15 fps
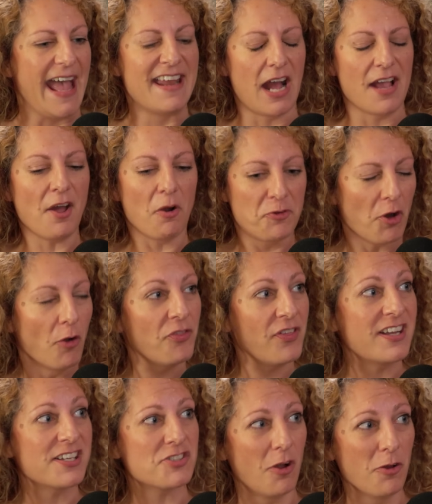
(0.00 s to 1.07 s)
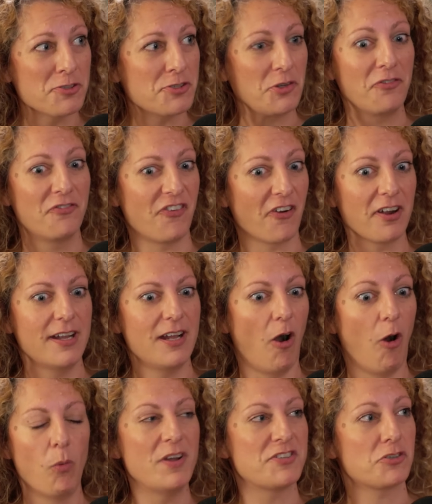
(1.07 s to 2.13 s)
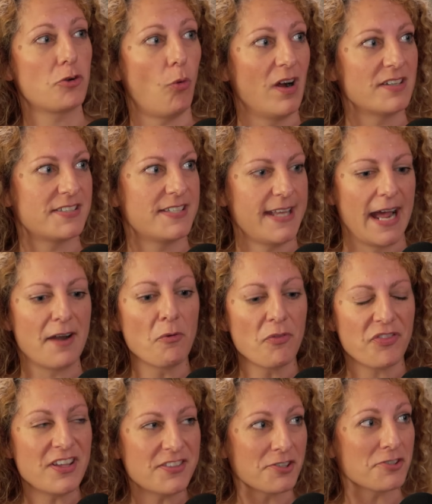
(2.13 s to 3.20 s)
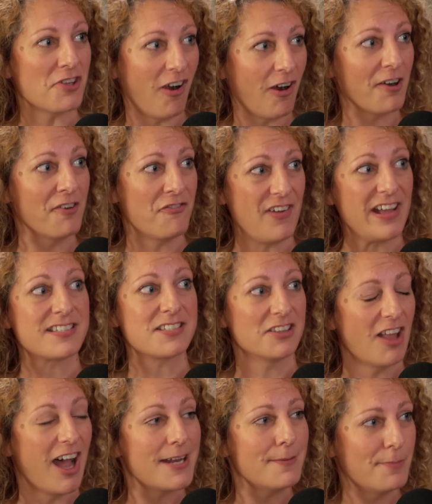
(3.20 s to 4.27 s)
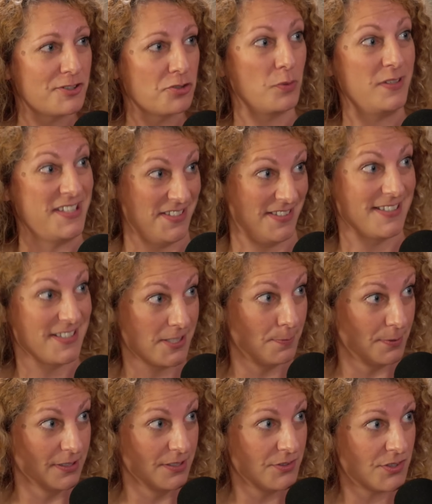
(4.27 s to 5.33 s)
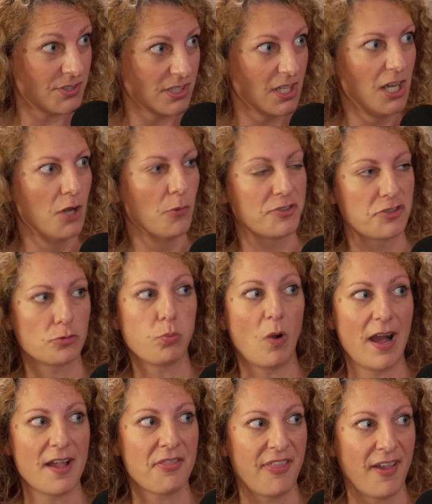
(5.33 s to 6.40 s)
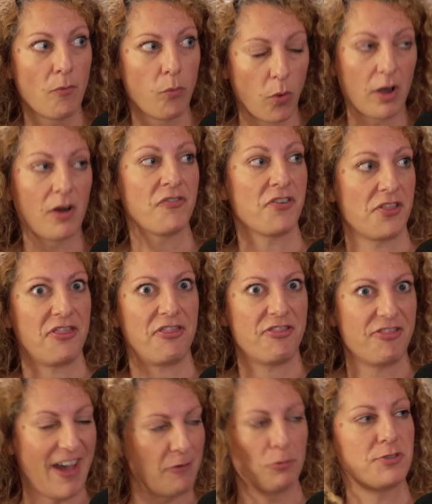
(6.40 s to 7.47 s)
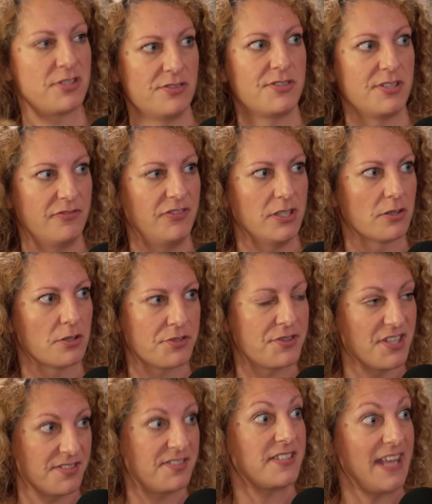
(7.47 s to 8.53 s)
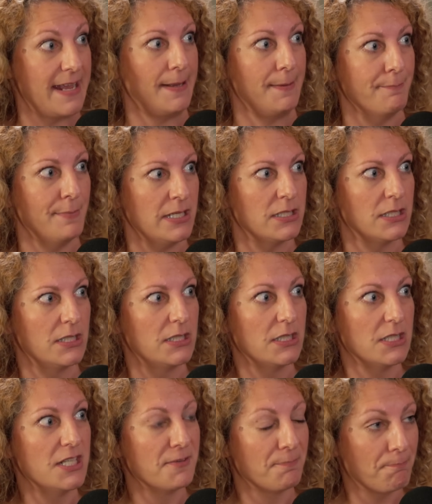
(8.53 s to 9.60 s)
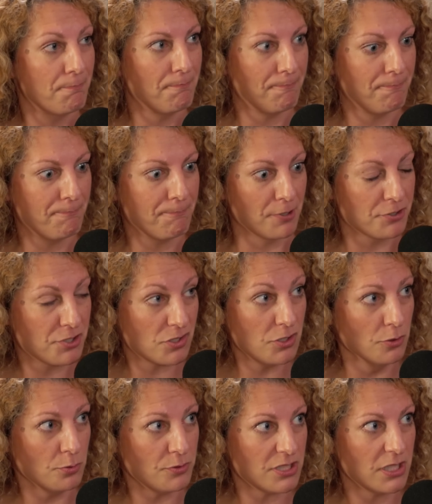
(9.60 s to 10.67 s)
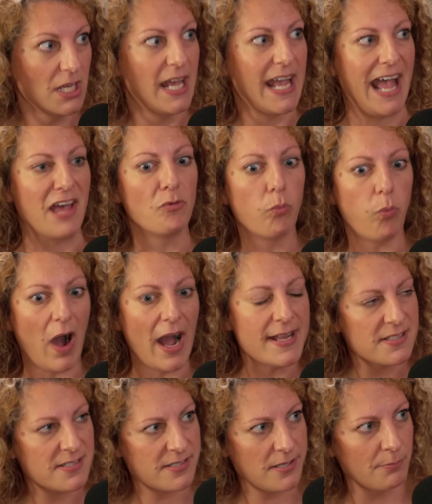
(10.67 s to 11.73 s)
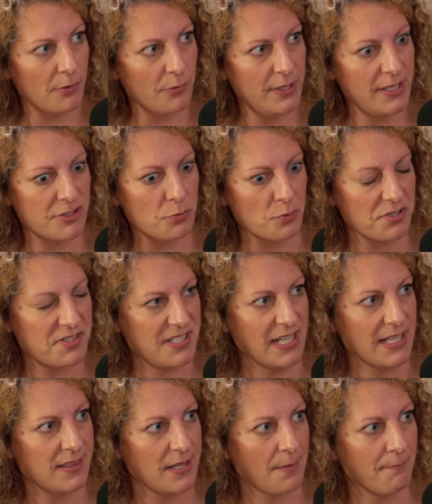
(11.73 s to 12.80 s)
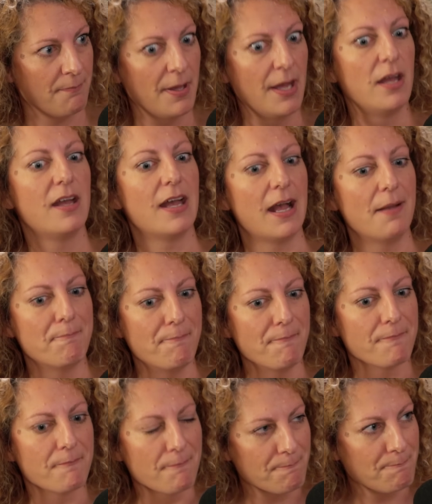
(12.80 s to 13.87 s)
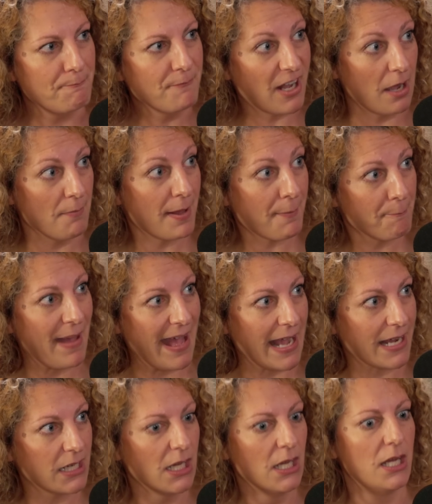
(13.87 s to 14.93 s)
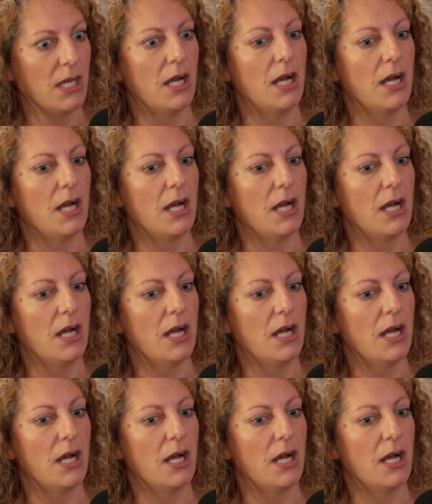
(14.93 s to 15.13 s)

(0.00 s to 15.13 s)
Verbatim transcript: And I oh, don't yeah. think it's also very always quantitative. I don't think there's a hard and fast line between these disciplines, mm -hmm. which is why they were for thousands of years the same pursuit, and why in some arenas we're seeing them coming back.